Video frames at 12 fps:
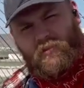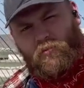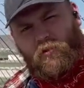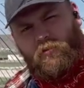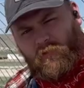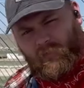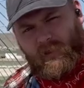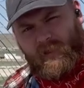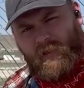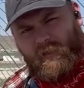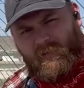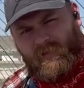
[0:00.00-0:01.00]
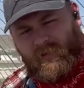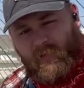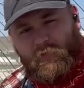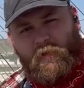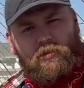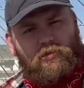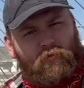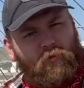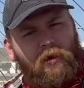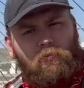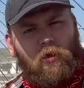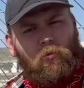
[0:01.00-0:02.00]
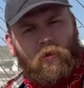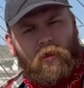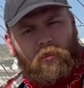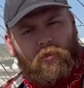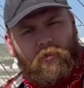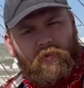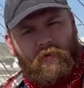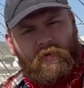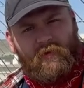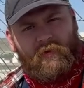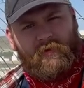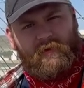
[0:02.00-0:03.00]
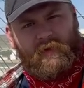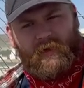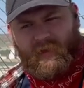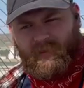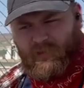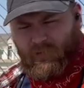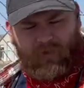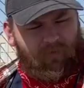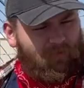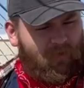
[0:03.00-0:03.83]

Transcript: the wood that we need to finish framing with. Uh, so we can